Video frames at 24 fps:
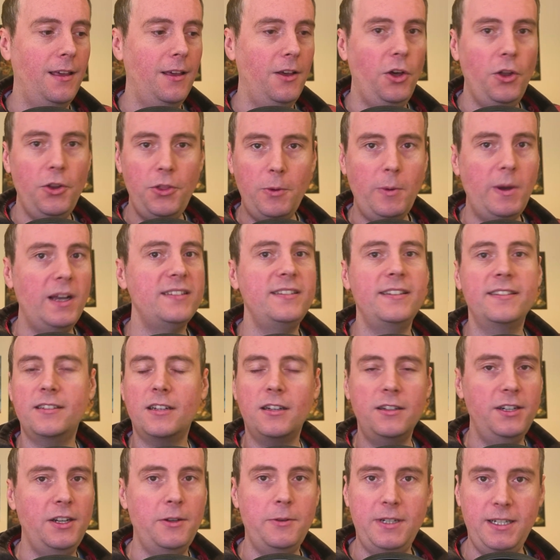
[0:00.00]
Otherwise, it's
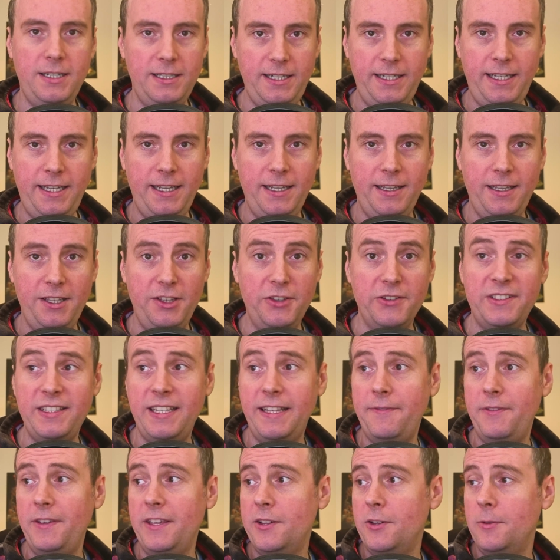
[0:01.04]
got no idea. Your
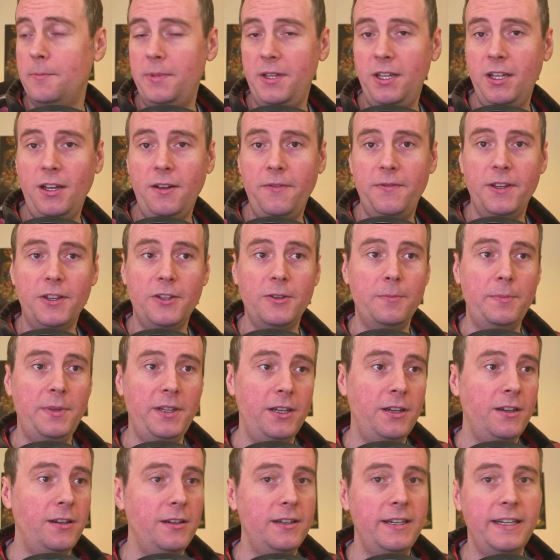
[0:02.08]
TV could be off, it could be
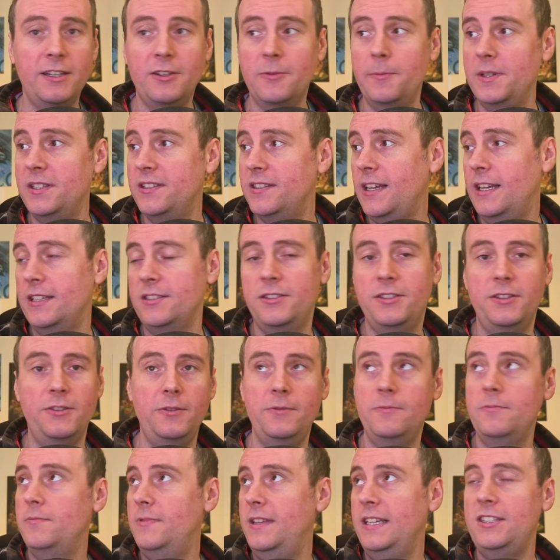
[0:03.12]
on, it could be set
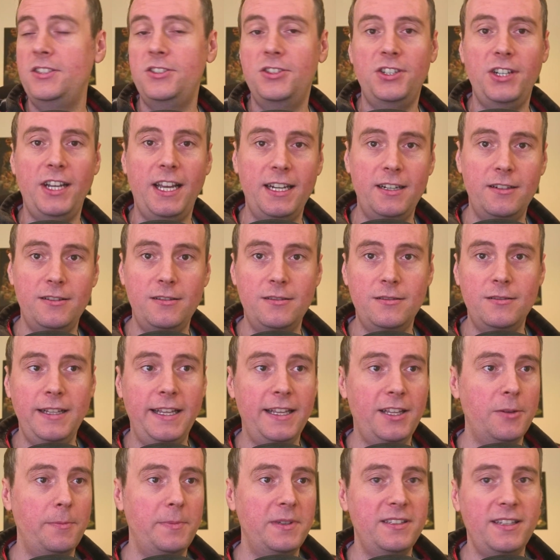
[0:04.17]
to this channel,
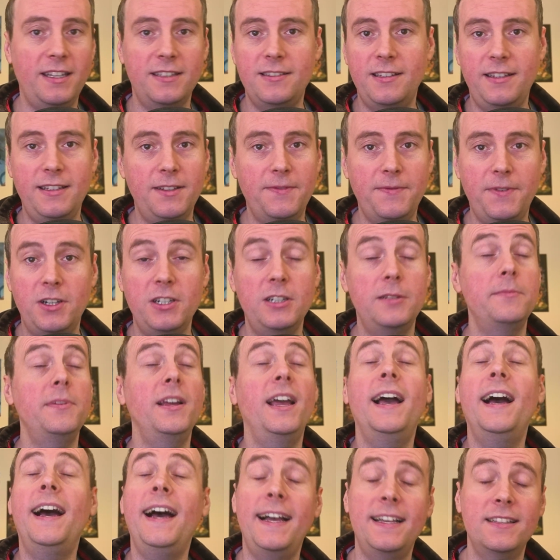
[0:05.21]
it could be set to this volume.
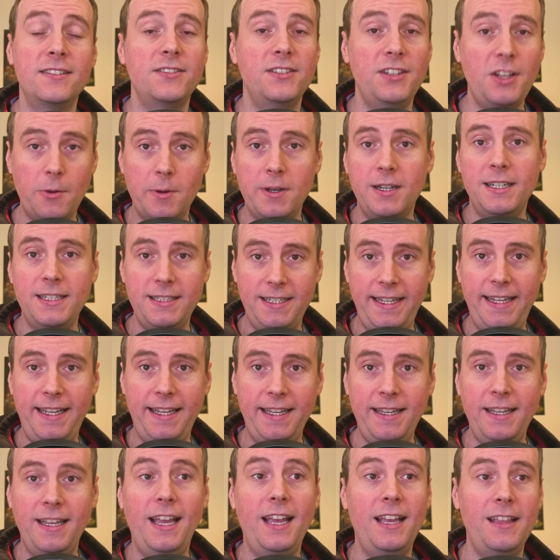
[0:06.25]
It has no
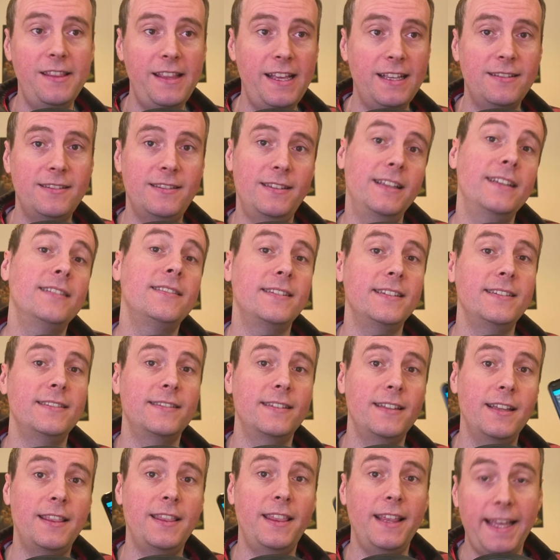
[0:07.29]
idea unless this is
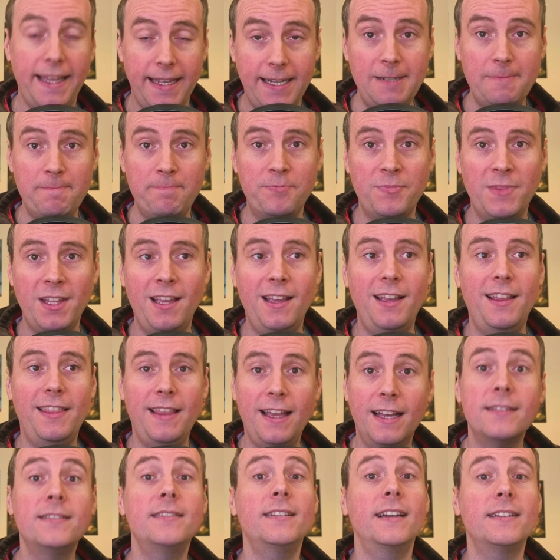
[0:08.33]
the thing
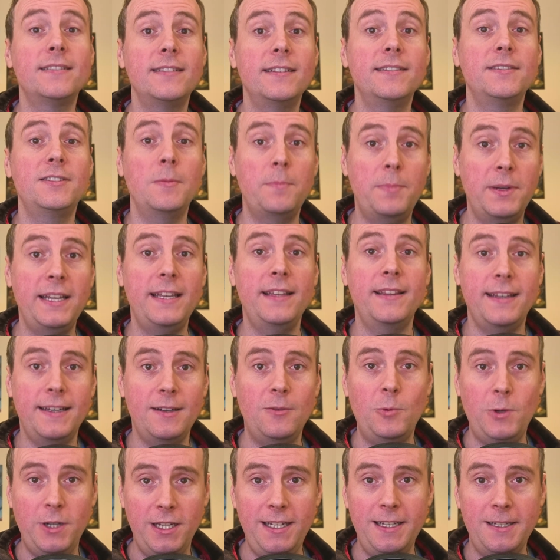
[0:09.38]
that set it to be
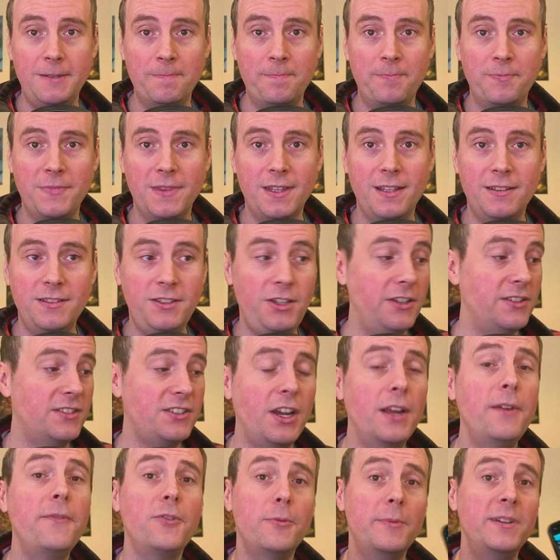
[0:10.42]
that way. So it's
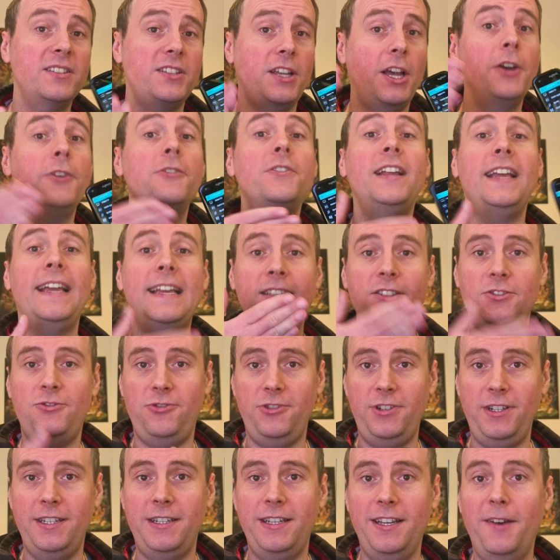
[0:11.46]
going from its own
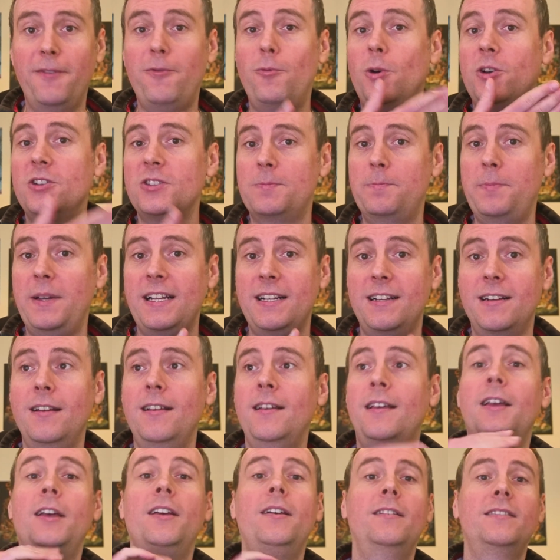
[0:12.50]
history of what's been
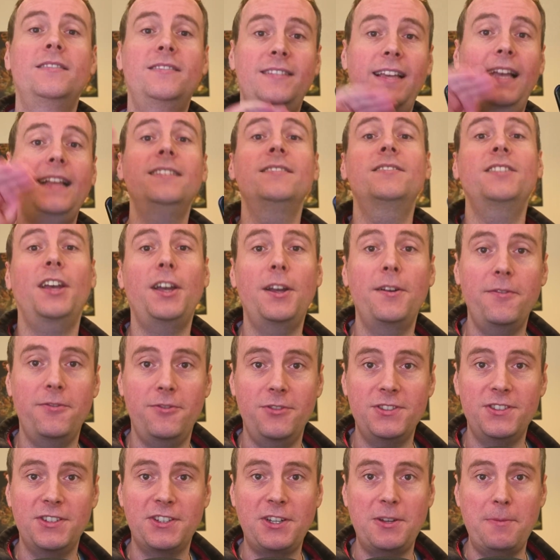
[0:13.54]
sent over
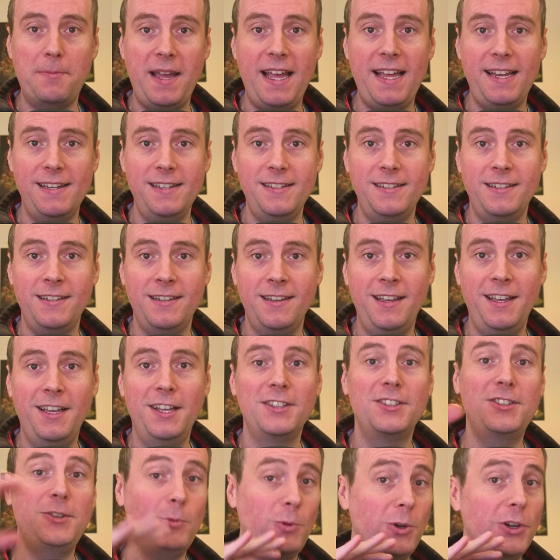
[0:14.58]
as a command
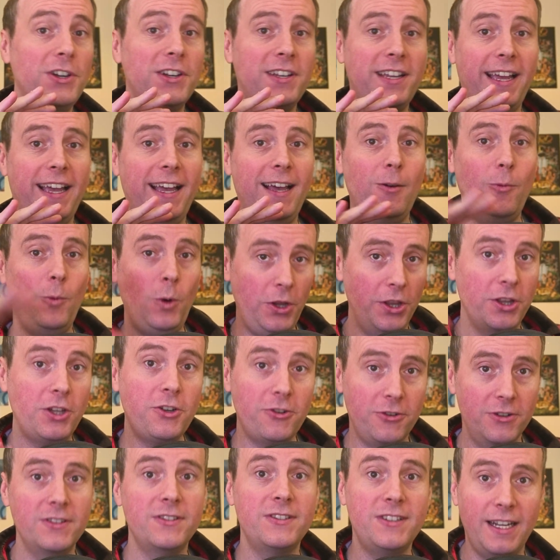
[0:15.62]
to work out what the
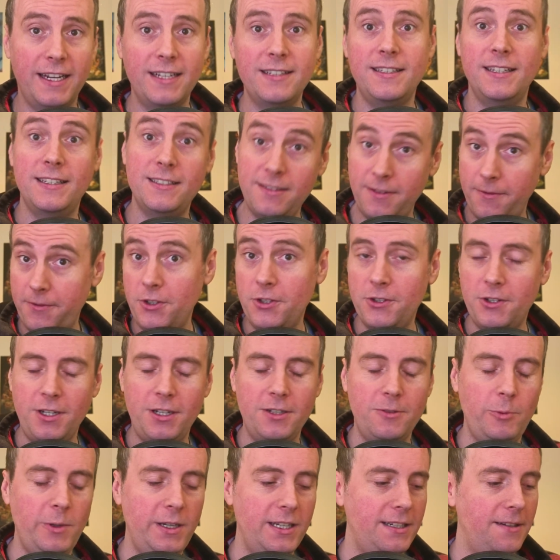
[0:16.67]
current state is of your
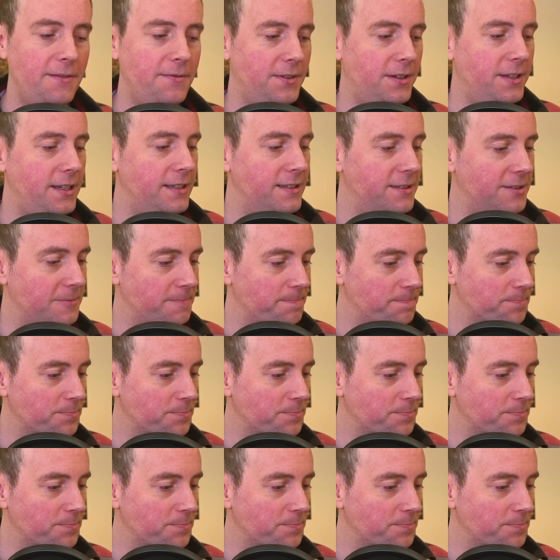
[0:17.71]
hardware device.